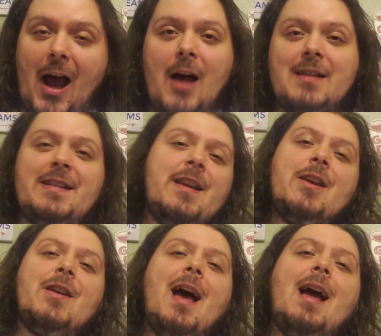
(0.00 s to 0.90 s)
I'll see
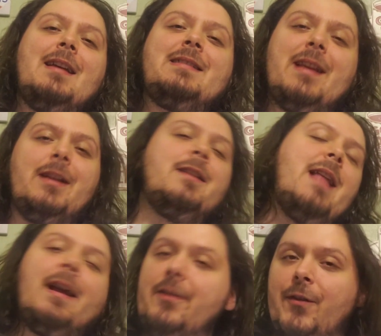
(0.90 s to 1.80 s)
you guys in the
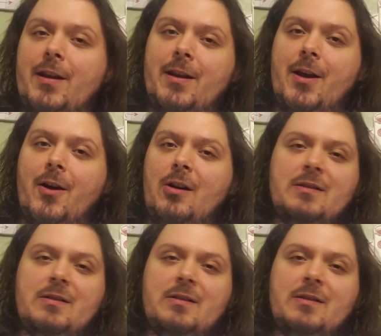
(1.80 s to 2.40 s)
next video.